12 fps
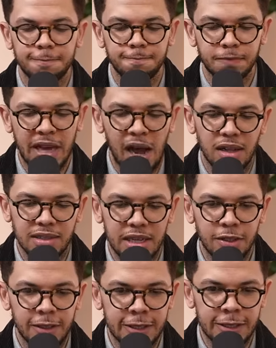Now, I'll tell you a
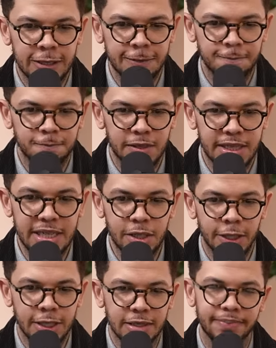little
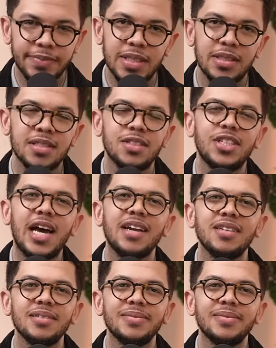secret in this channel.